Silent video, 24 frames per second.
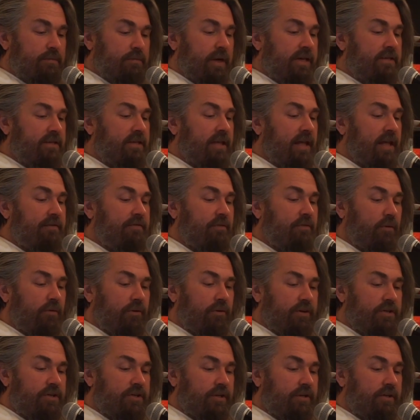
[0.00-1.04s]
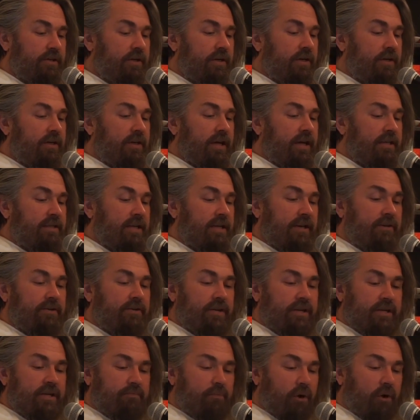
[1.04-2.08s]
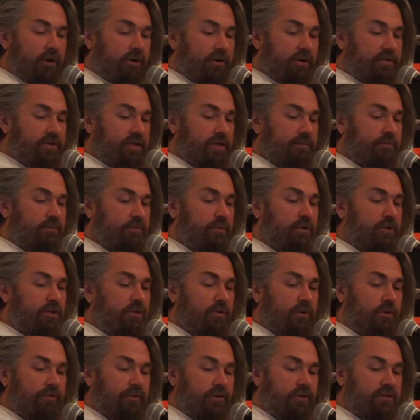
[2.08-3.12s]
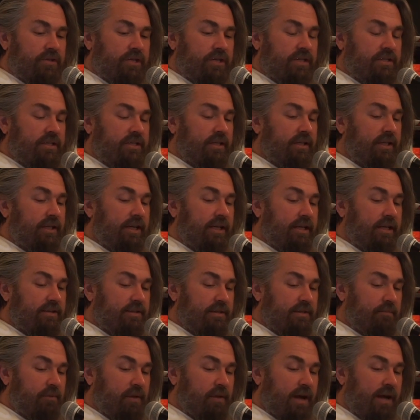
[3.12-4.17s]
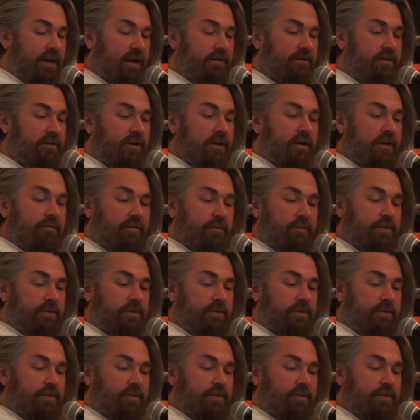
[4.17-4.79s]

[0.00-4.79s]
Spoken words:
SpaceLife Origin has entered in partnerships with universities and leading suppliers